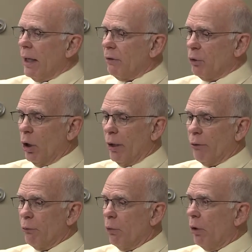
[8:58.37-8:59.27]
has gone
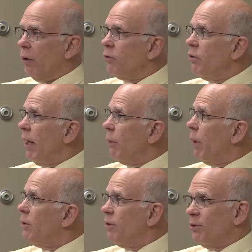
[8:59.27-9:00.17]
through all these
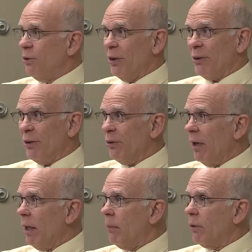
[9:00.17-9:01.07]
gyrations just the
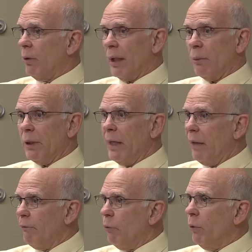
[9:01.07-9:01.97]
same as like we
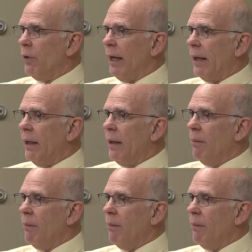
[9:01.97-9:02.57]
can't afford that,